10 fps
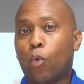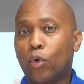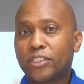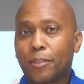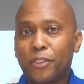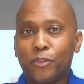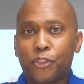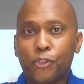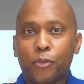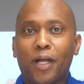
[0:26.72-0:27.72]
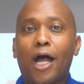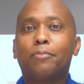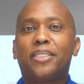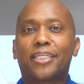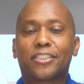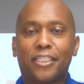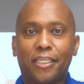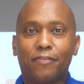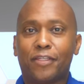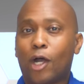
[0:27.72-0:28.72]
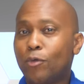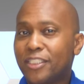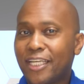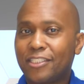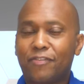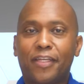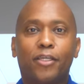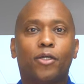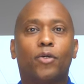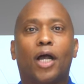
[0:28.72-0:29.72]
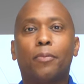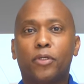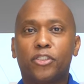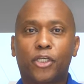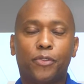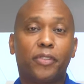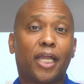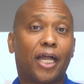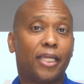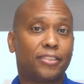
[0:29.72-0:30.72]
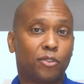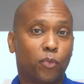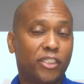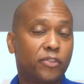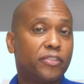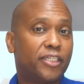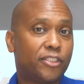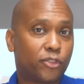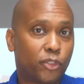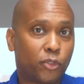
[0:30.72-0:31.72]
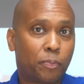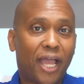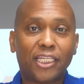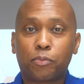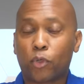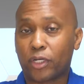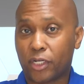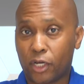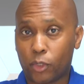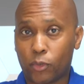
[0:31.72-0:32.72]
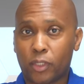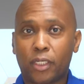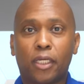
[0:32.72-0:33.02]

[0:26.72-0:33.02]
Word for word: What's up YouTube? I'm Tech Steve and on today's video I'm going to show you guys the Western Digital Passport Go.